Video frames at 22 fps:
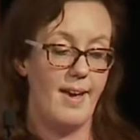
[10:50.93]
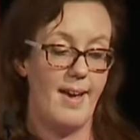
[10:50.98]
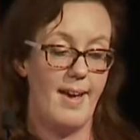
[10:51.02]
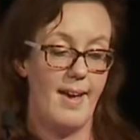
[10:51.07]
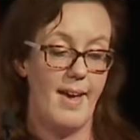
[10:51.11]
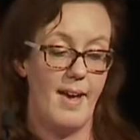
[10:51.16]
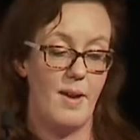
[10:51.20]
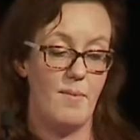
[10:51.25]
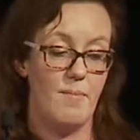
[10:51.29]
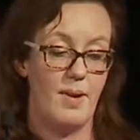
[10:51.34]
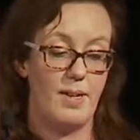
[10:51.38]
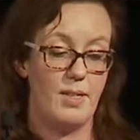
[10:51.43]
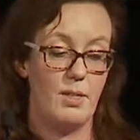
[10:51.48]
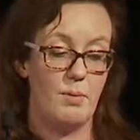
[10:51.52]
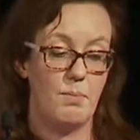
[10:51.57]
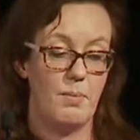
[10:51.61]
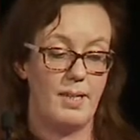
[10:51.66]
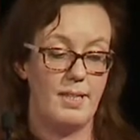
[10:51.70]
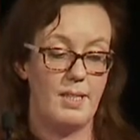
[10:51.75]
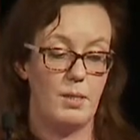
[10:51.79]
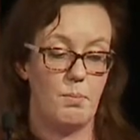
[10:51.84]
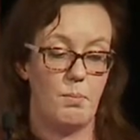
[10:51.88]
Um, and you
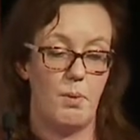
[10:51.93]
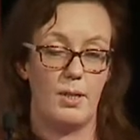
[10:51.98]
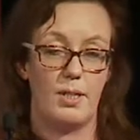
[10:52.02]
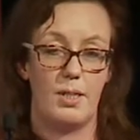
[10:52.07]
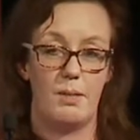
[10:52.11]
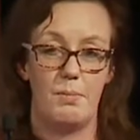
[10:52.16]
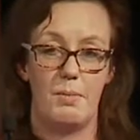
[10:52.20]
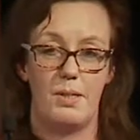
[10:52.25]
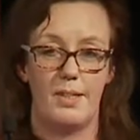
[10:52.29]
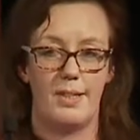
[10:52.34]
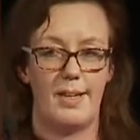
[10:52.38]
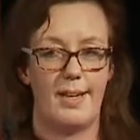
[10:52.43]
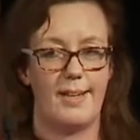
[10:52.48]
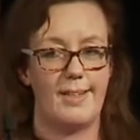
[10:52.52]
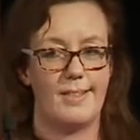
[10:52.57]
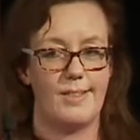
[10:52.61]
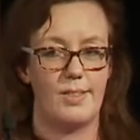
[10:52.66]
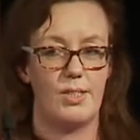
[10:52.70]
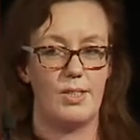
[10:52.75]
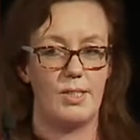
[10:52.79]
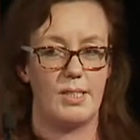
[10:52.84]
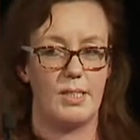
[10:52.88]
might spot
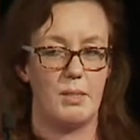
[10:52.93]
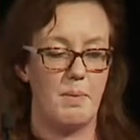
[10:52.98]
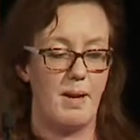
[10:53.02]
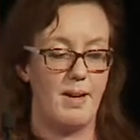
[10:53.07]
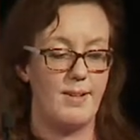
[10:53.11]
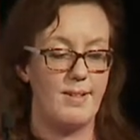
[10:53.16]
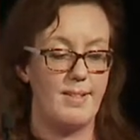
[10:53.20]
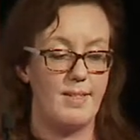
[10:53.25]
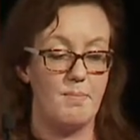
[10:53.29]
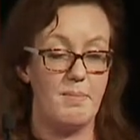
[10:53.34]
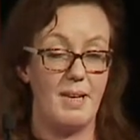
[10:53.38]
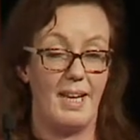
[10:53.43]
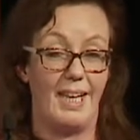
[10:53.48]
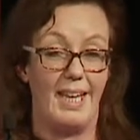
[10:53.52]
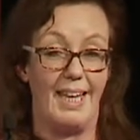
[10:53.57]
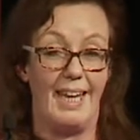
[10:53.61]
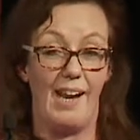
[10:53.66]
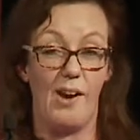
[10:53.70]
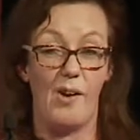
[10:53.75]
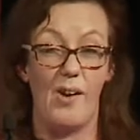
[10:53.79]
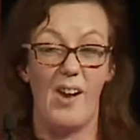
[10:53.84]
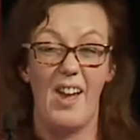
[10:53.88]
communication just about in the middle
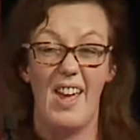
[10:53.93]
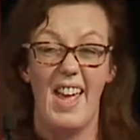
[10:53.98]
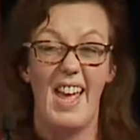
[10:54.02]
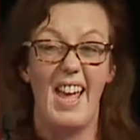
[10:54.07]
there.